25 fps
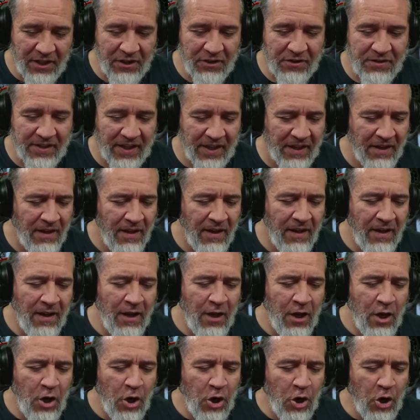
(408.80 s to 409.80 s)
hearsay.
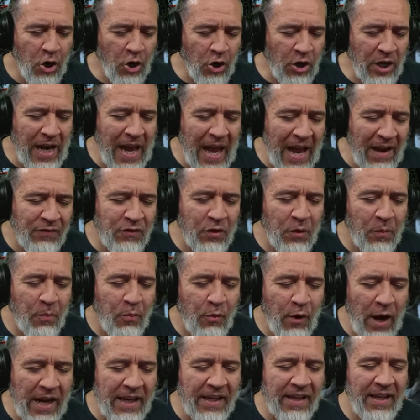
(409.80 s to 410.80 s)
Her laughter
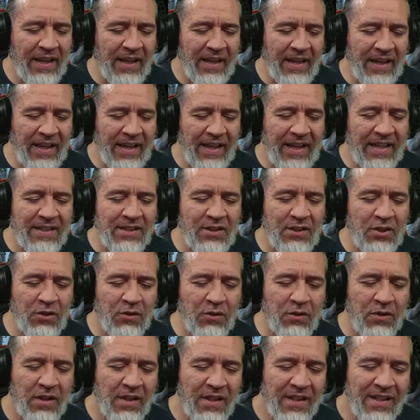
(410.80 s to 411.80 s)
breaking
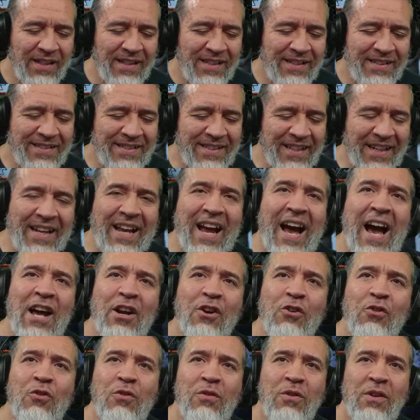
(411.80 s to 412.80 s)
into
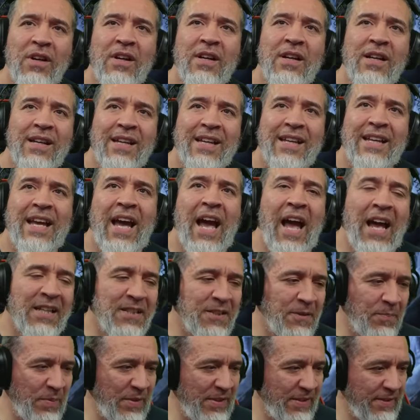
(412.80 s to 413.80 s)
staccato
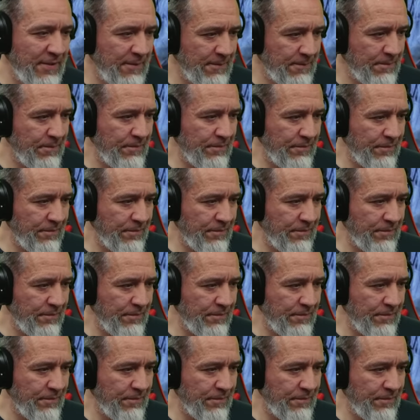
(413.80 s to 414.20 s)
gasps.